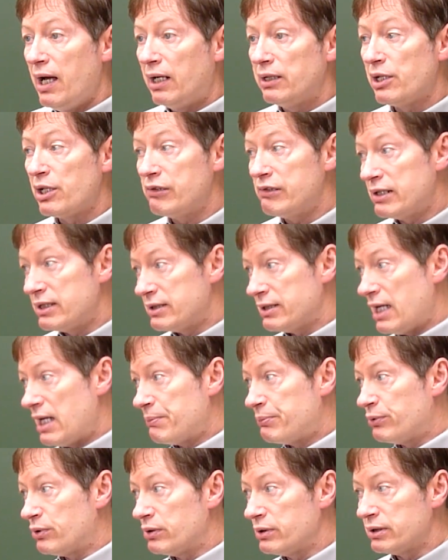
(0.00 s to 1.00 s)
Another
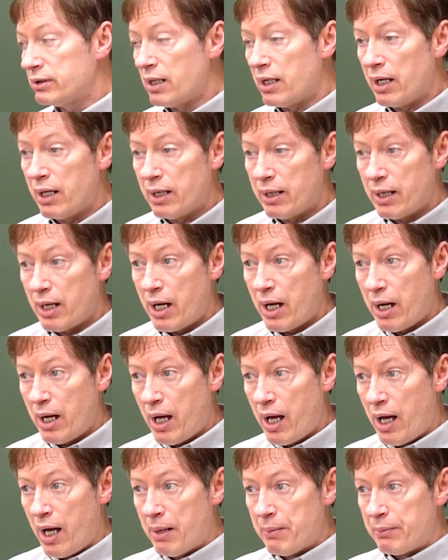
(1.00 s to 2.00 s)
example is,
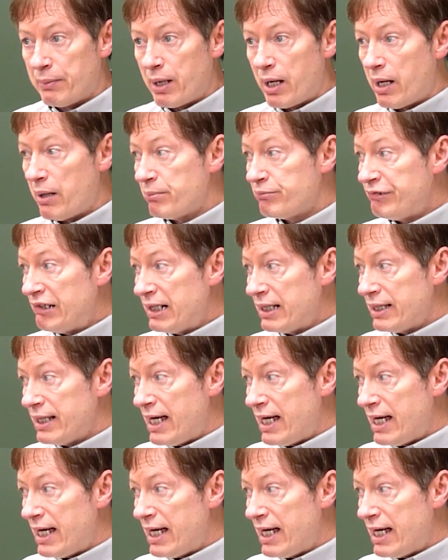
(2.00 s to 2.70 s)
bring